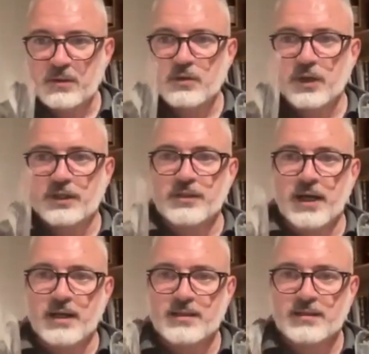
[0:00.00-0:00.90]
quite a
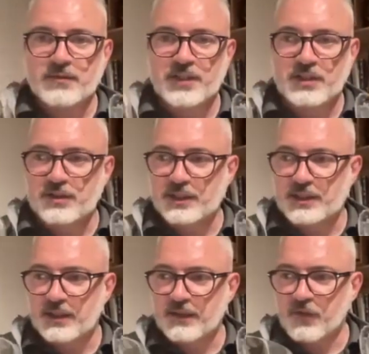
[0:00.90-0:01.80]
nice
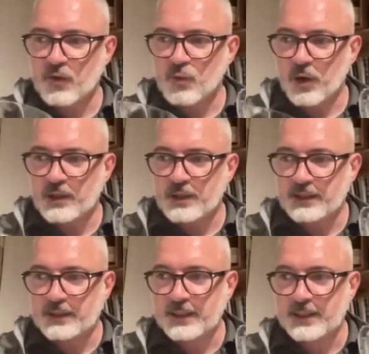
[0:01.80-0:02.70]
viscosity for a wine
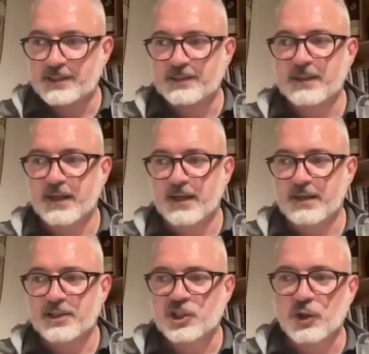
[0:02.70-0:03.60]
that is
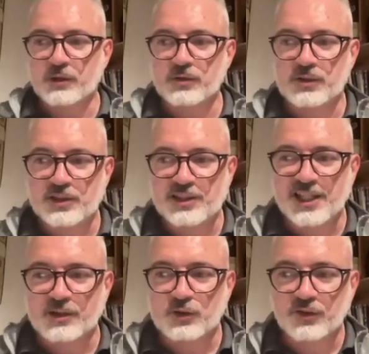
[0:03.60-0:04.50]

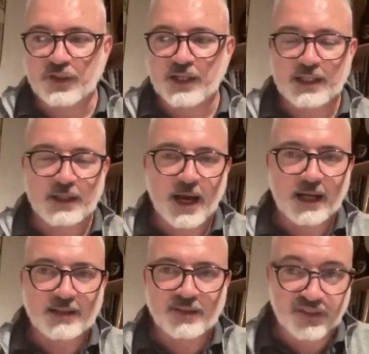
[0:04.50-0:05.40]
stratospherically
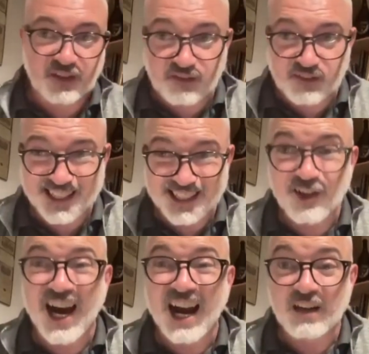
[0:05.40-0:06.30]
at
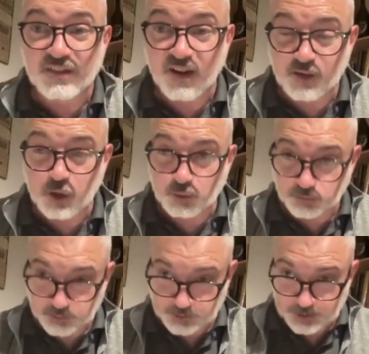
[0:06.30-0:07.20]
15.5 alcohol.
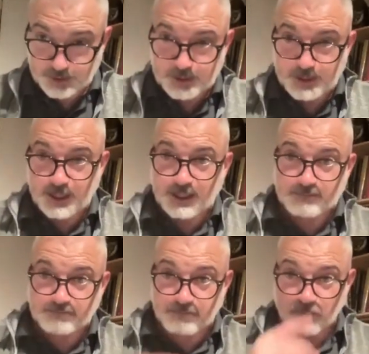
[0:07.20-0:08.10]

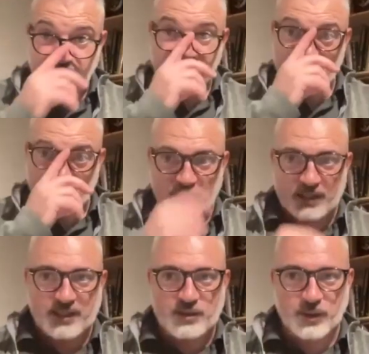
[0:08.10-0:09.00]
So
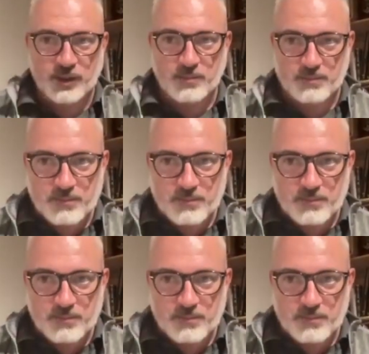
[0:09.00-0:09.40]
this is quite